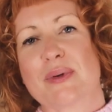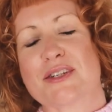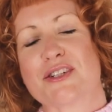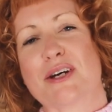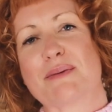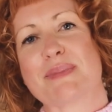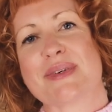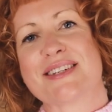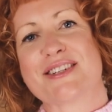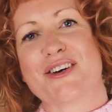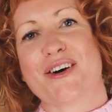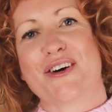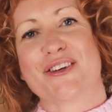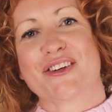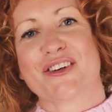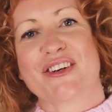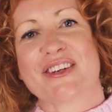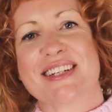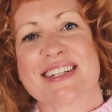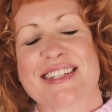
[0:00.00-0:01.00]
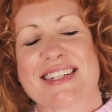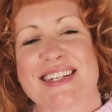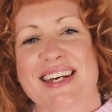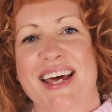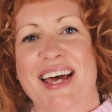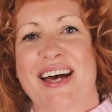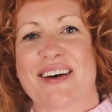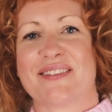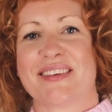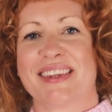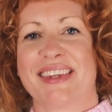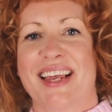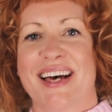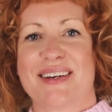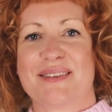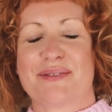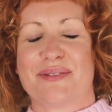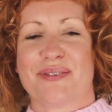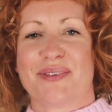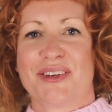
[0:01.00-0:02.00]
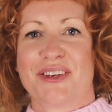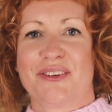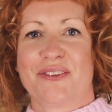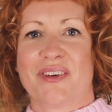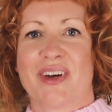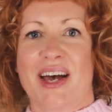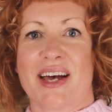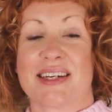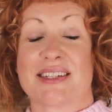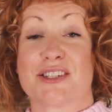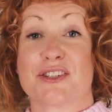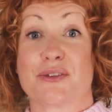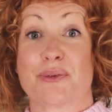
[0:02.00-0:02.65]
we jump into all the goodness today, I would love for you guys